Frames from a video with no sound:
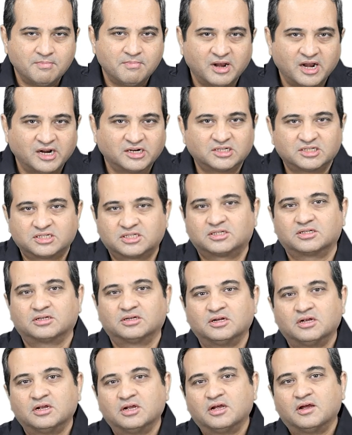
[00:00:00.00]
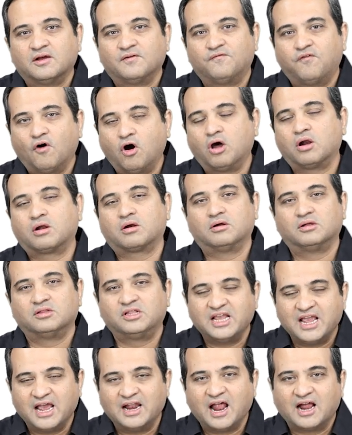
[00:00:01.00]
minutes for
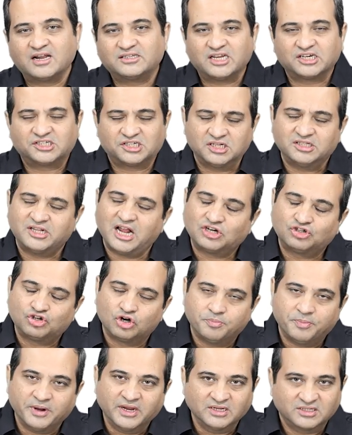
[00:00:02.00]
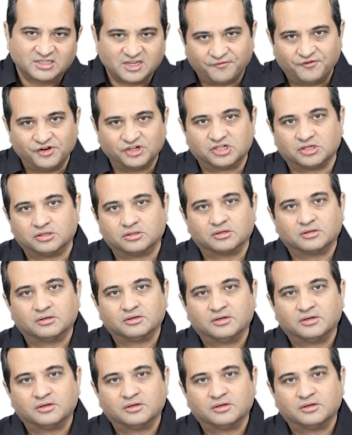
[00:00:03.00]
the LR section, that should be sufficient.